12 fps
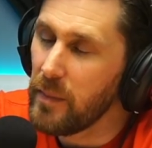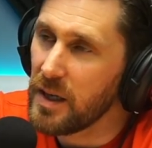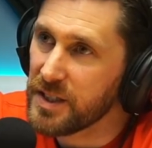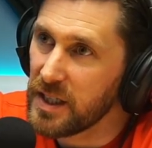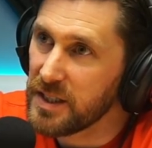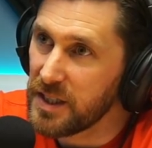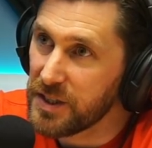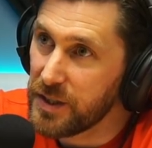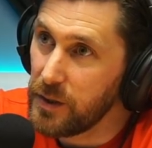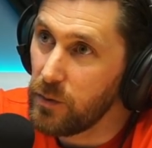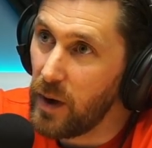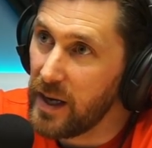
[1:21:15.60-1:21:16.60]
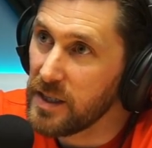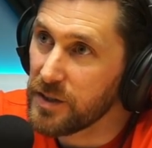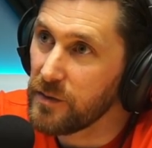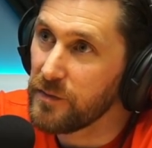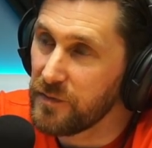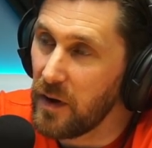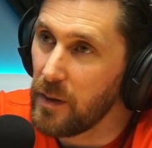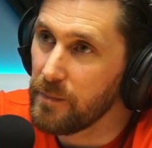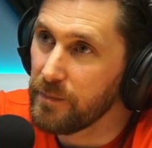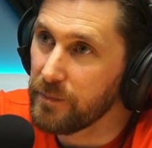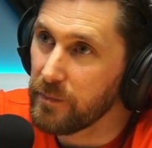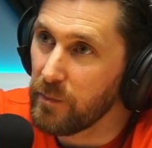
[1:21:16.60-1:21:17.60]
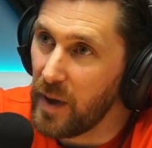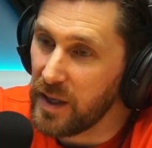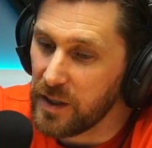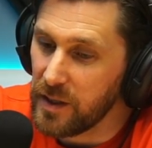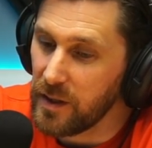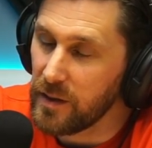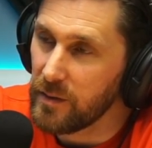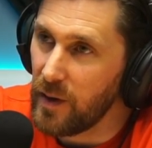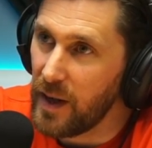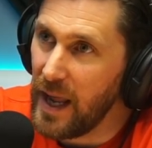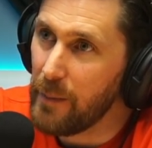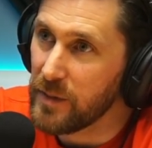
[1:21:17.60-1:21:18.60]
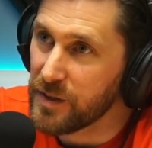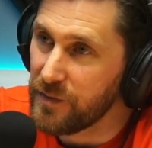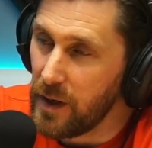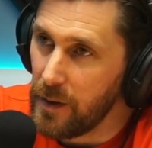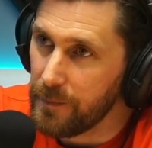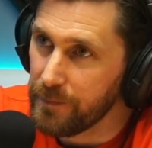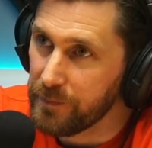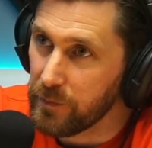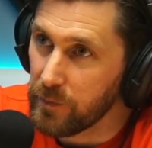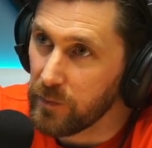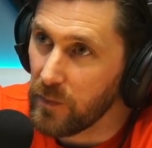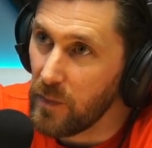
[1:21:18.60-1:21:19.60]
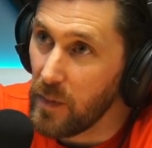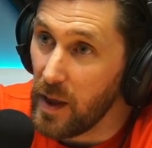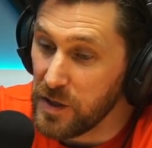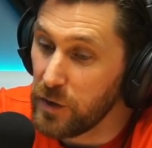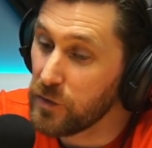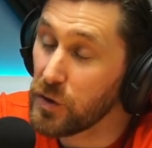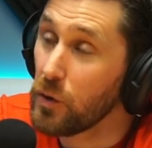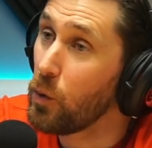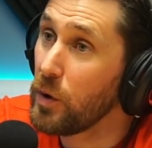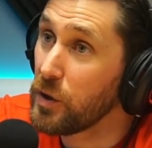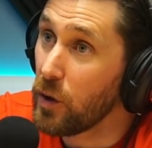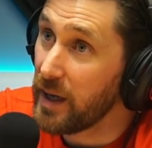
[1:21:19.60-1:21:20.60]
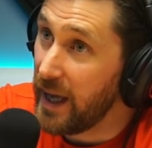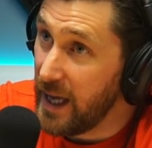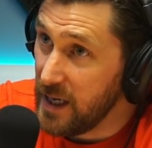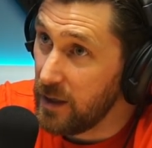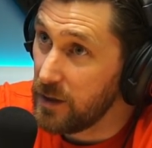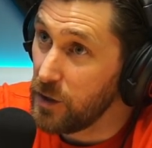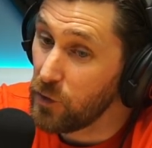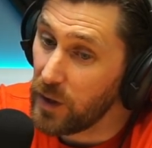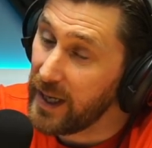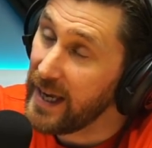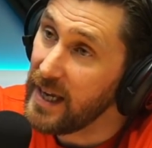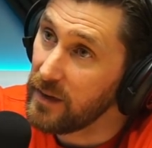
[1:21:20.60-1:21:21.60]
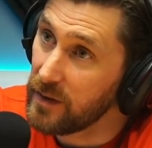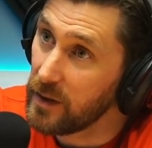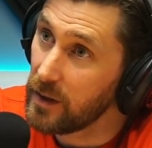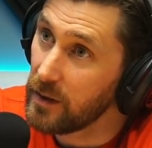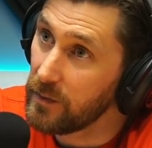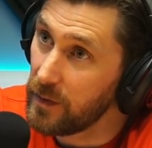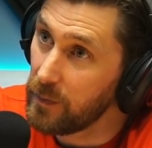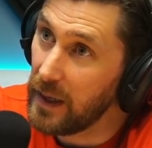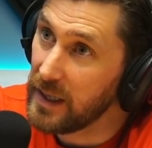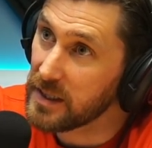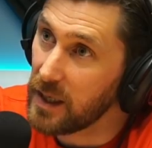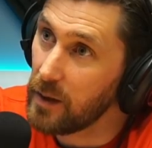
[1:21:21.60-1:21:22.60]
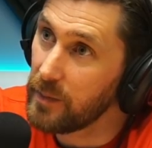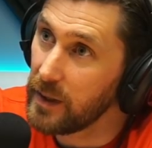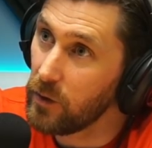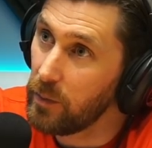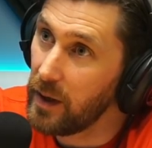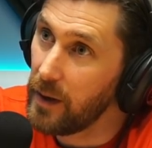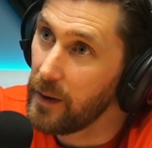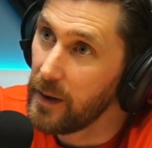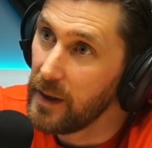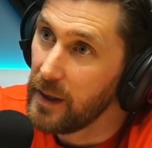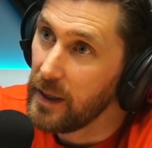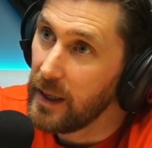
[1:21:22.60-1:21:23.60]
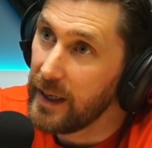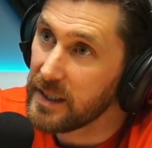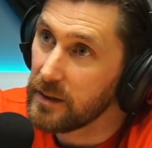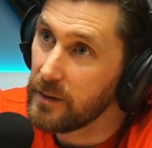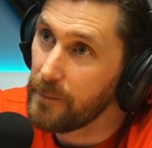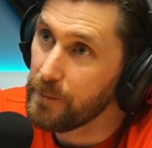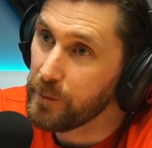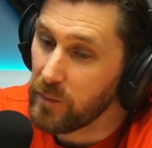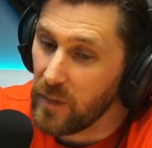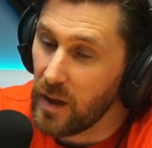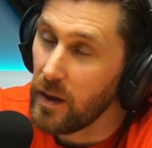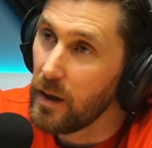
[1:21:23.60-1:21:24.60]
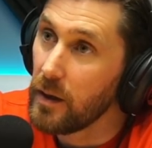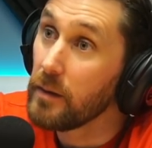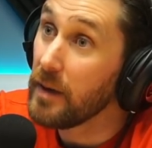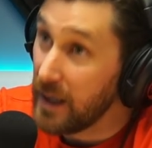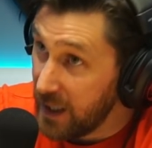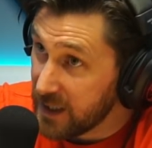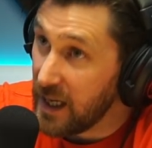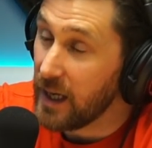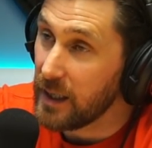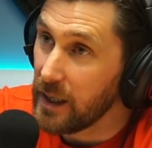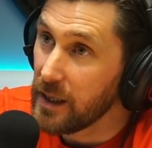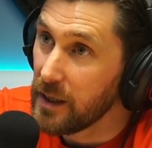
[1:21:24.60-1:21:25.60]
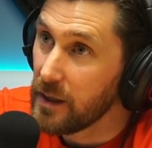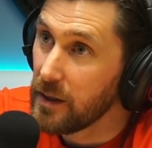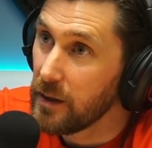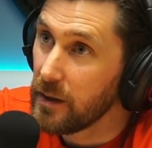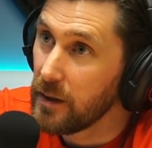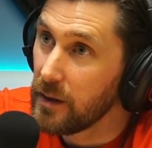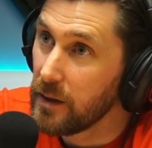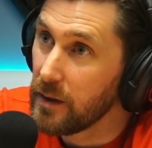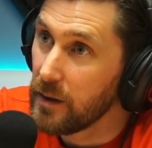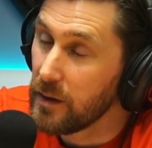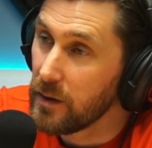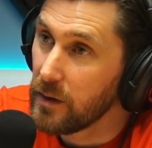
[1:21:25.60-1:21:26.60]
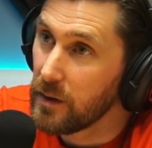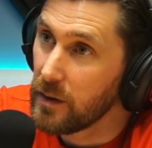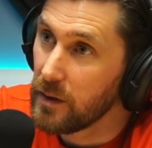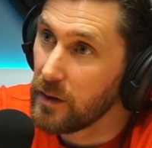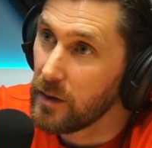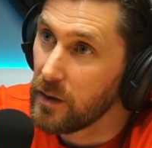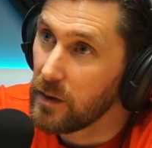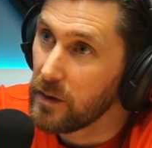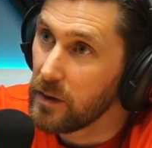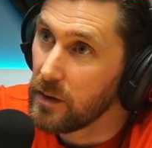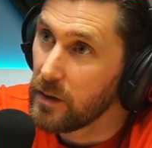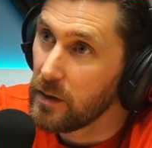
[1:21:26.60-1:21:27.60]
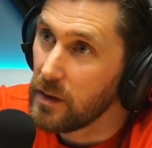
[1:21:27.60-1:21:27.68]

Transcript: Musk says there's two ways of um, making a an atmosphere. All oh, right. And you all you got to heat you've got to heat the the place up a little bit. How are they going to do that with nukes? Exactly. Yeah, and then so what about the radiation?